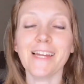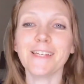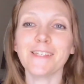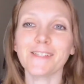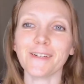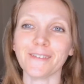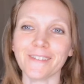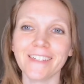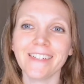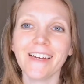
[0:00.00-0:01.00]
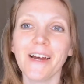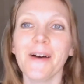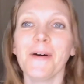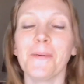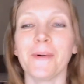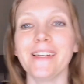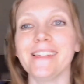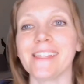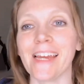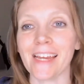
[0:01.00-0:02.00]
So, what
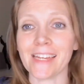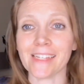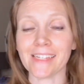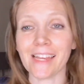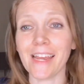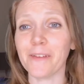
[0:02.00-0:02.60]
he's saying is,